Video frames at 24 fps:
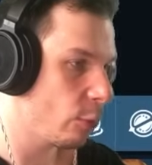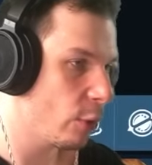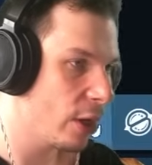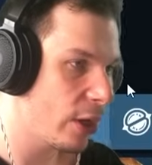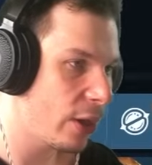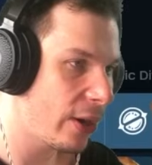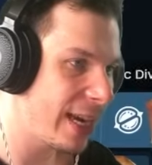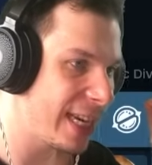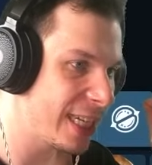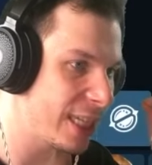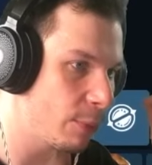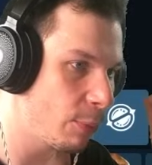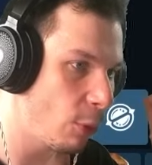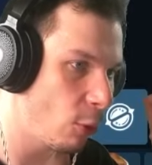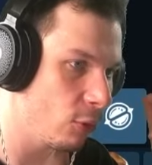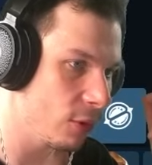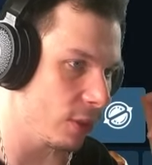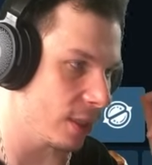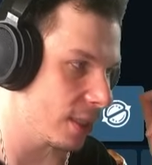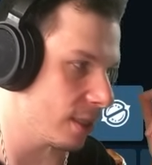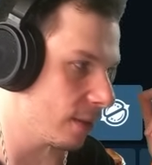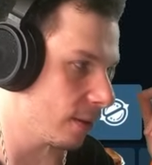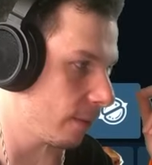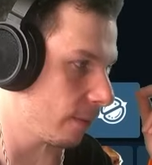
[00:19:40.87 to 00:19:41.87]
are
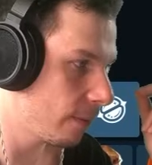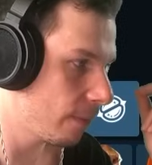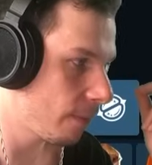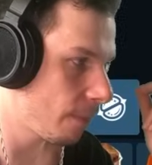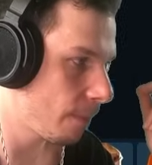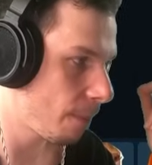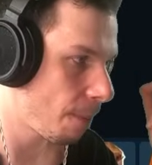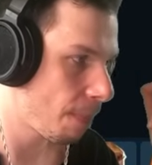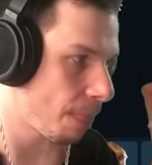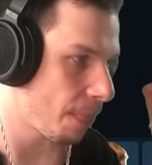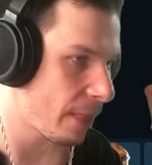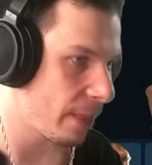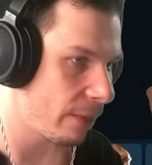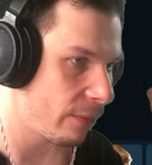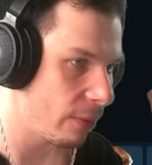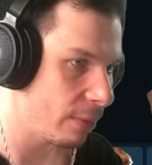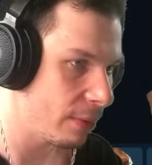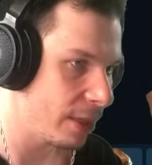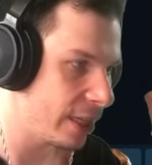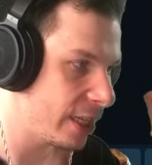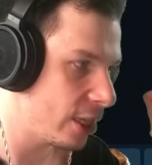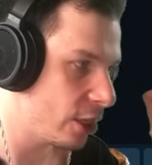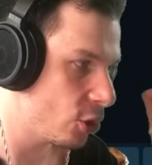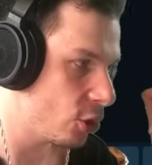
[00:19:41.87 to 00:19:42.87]
exposed from the
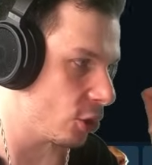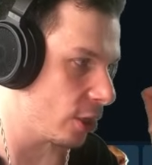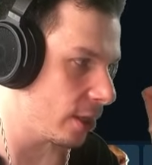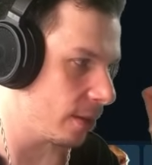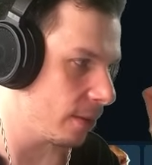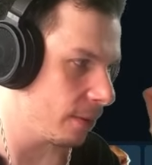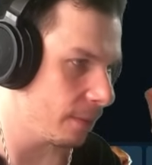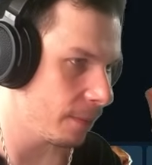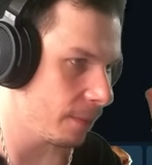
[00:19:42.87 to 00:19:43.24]
kitchen,